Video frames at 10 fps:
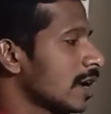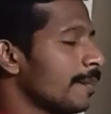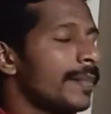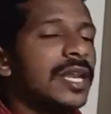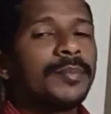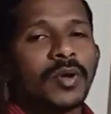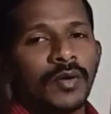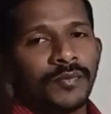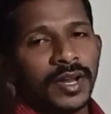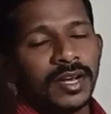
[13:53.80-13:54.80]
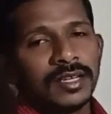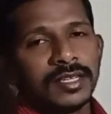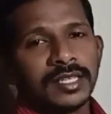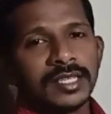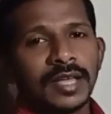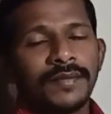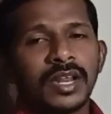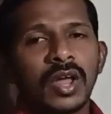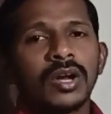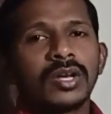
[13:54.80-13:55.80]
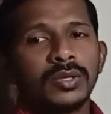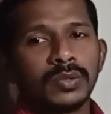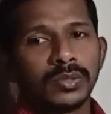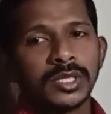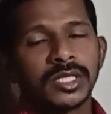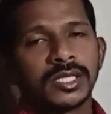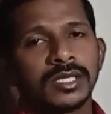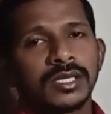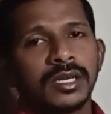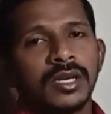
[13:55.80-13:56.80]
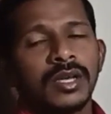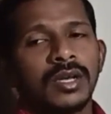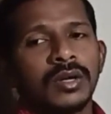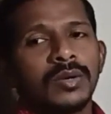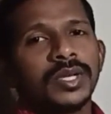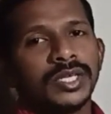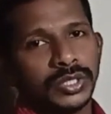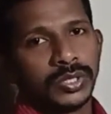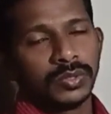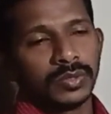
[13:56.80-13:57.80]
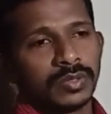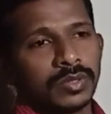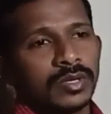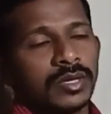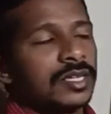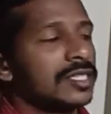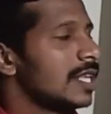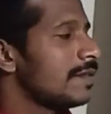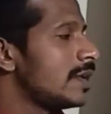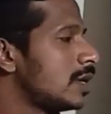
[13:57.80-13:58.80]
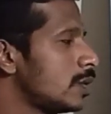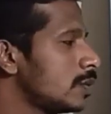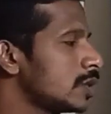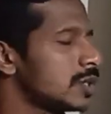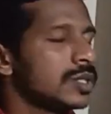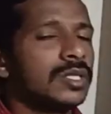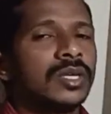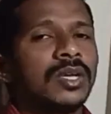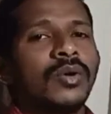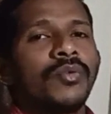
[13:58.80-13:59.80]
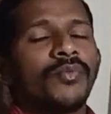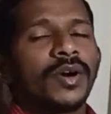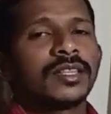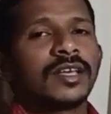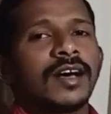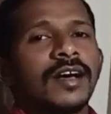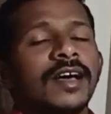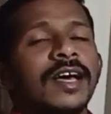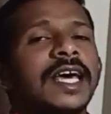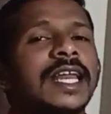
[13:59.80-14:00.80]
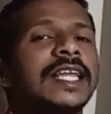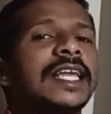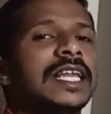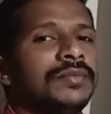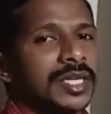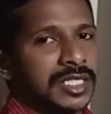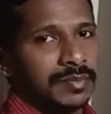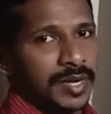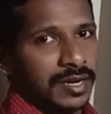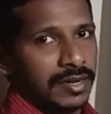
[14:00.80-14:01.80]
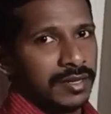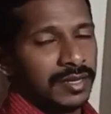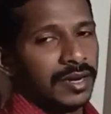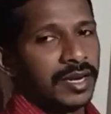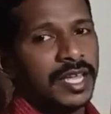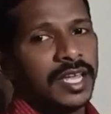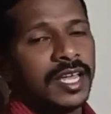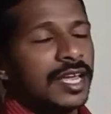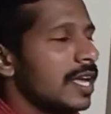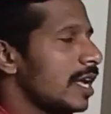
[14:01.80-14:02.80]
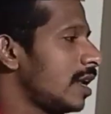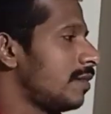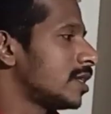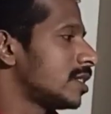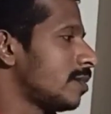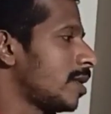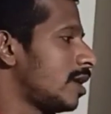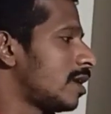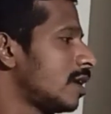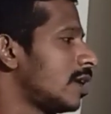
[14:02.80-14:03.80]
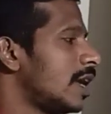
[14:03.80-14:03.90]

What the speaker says: Company profit, they will not use to issue. They will use for the reinvestment. Reinvestment.